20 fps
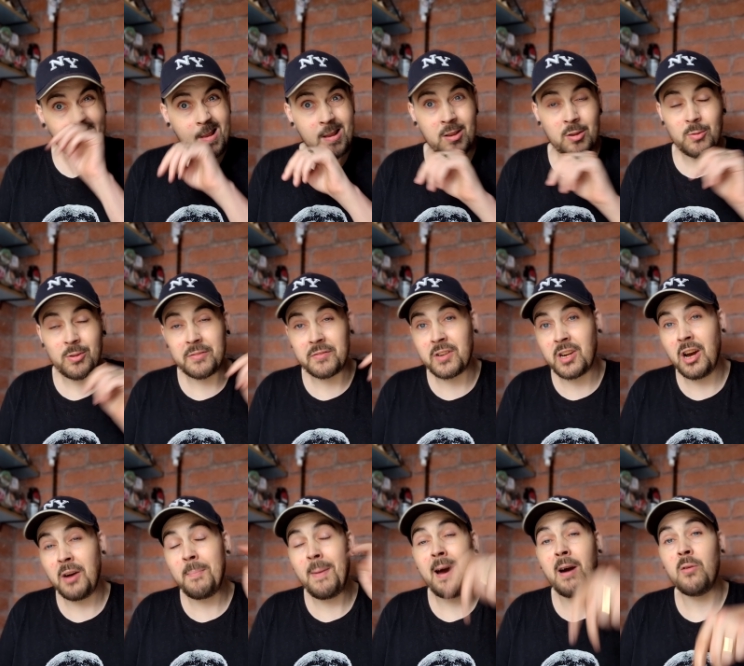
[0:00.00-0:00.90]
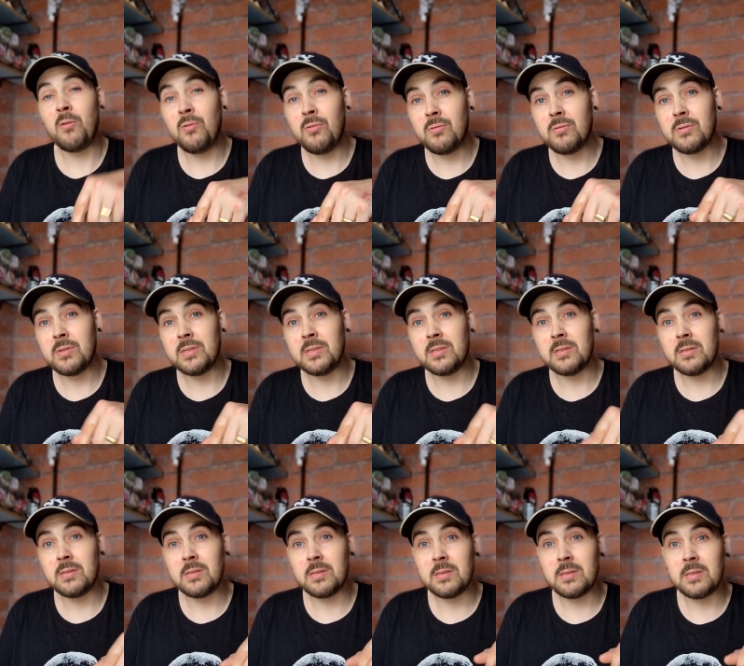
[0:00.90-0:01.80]
So I've come out,
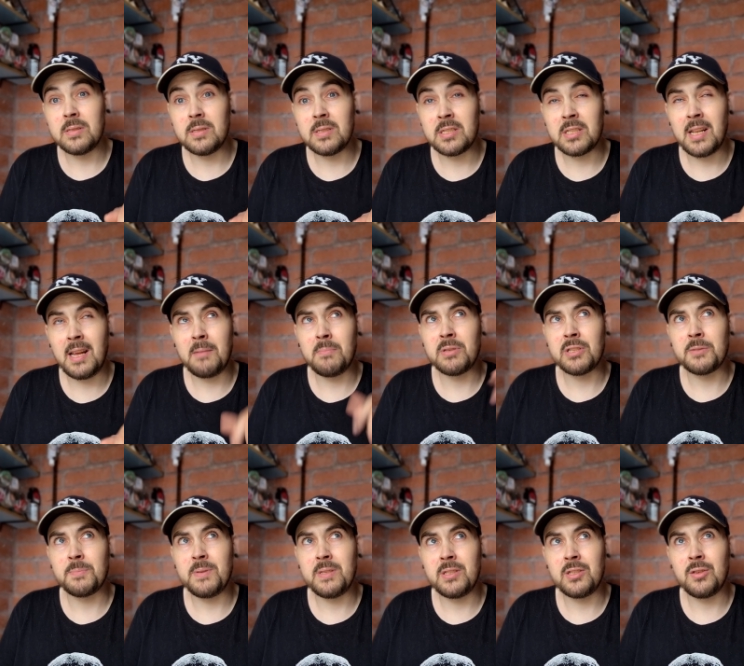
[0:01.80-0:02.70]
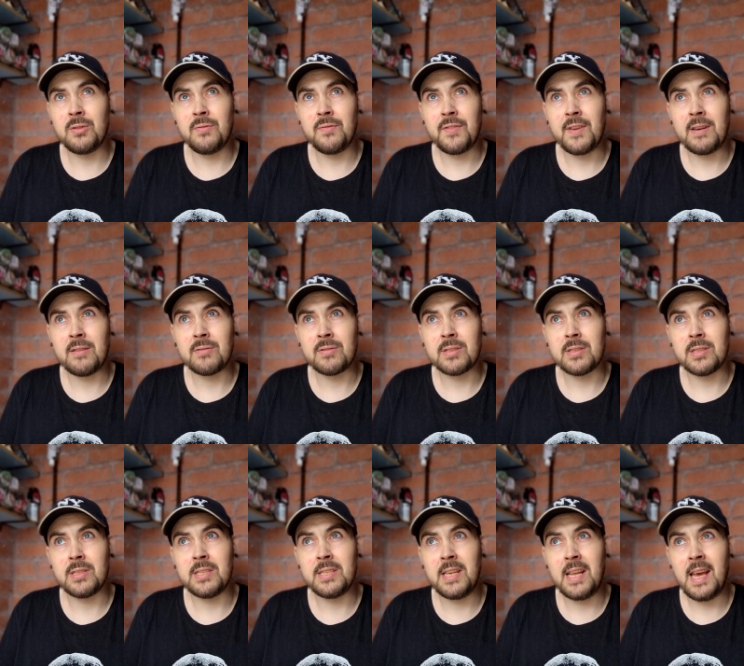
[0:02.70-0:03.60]
so that must have been two
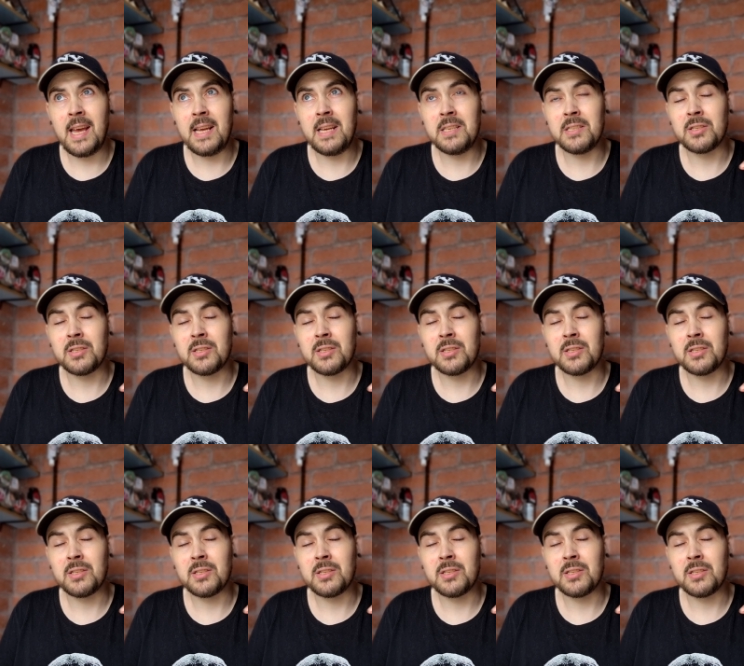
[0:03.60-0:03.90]
thousand eight.